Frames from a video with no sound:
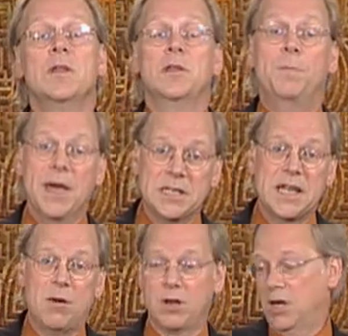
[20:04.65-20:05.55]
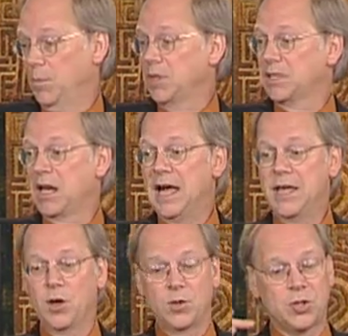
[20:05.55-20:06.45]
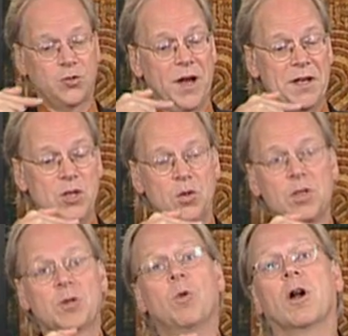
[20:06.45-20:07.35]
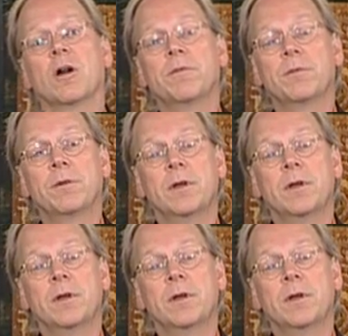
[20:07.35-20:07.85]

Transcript: The best outcome is that I go straight and you swerve.